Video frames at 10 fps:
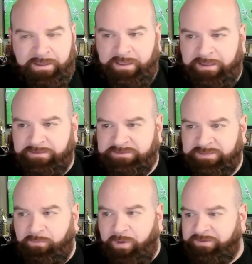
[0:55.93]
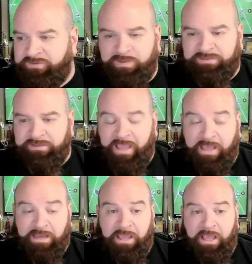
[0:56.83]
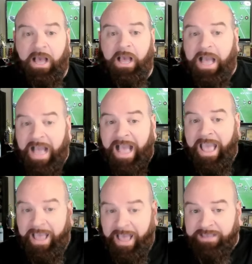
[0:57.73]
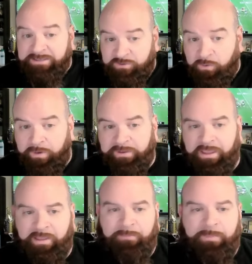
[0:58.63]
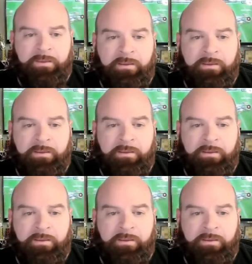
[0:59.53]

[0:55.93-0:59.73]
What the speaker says: is, and while this wasn't a high scoring game,